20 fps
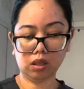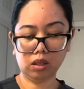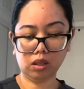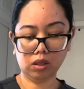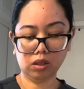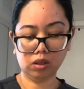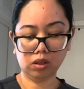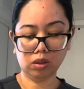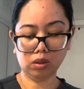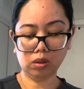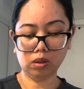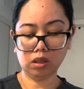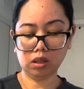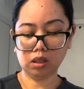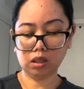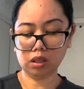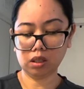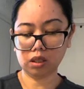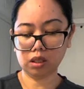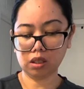onto
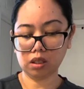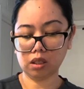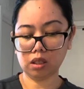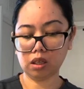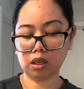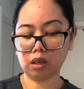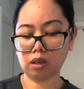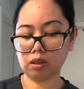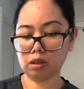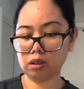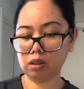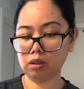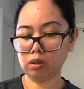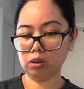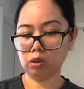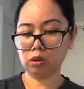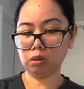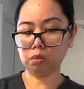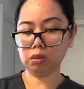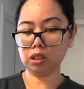the sterile
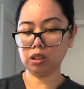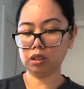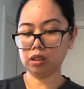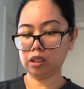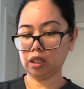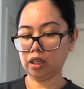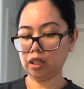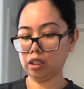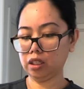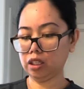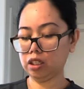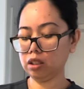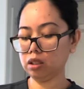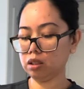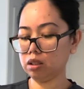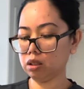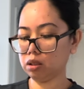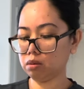normal saline